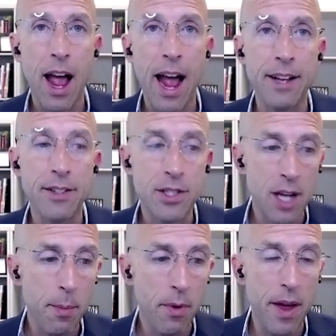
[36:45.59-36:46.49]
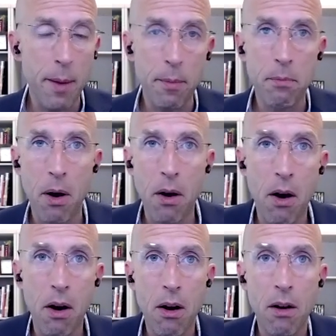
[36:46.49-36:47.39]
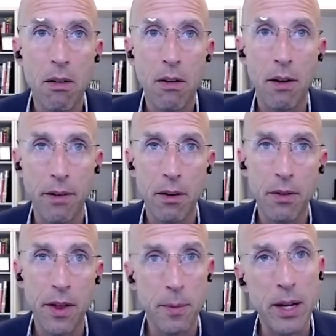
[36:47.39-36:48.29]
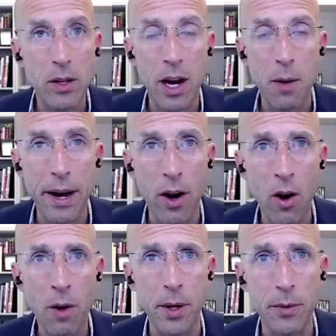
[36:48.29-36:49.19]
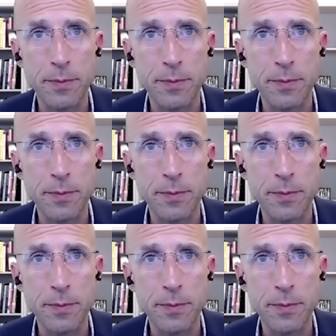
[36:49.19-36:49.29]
and some of them are, you know, that the medical care might harm you.